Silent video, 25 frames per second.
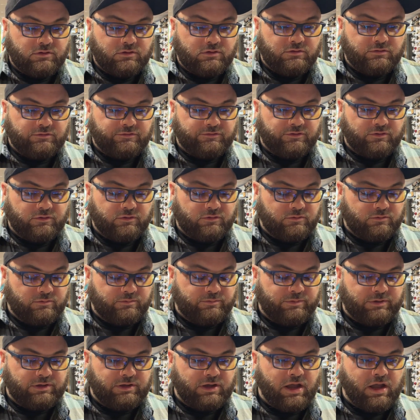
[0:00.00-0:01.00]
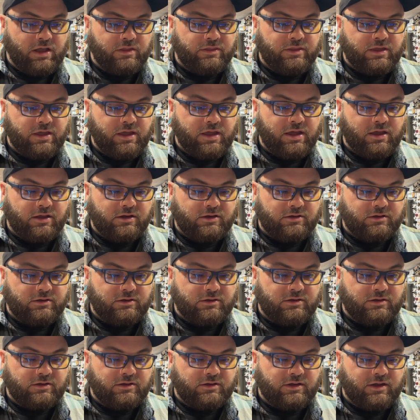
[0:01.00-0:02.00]
So beyond that,
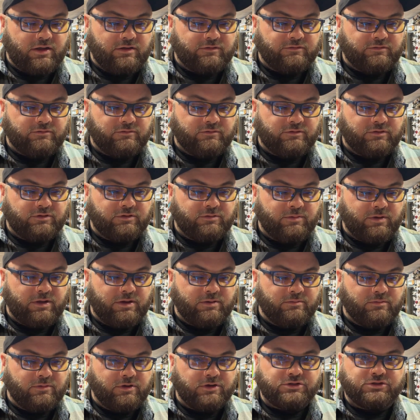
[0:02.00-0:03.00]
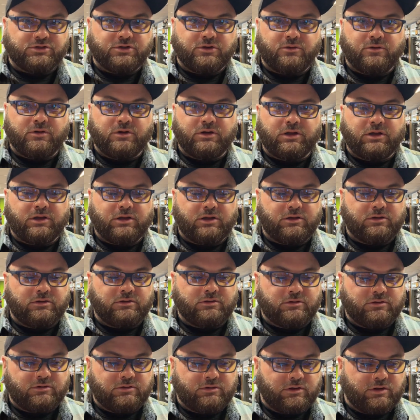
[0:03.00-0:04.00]
hasn't really been much going on.
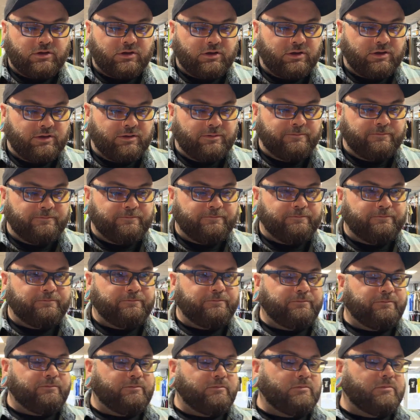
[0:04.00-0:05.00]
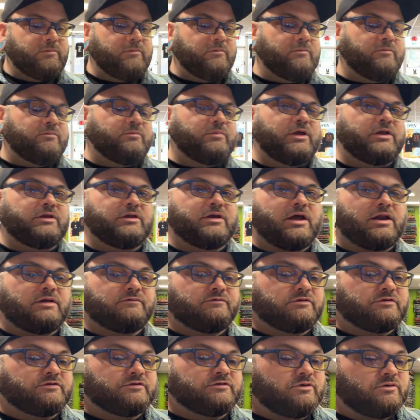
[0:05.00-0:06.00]
Um, Been kind of a
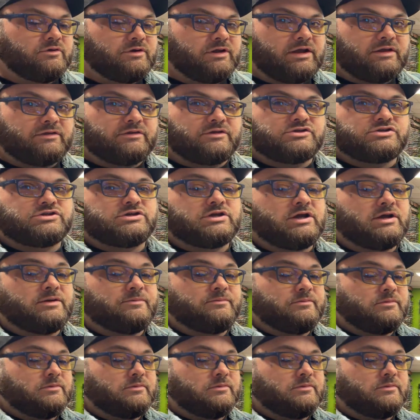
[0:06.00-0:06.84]
slow day at the shop.